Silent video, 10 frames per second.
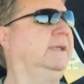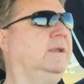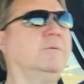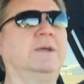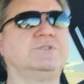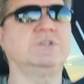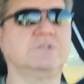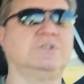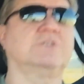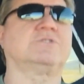Anyway, it's
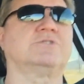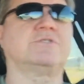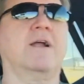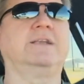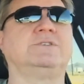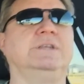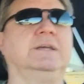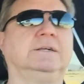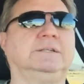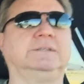just a strange
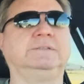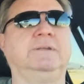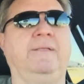deal, and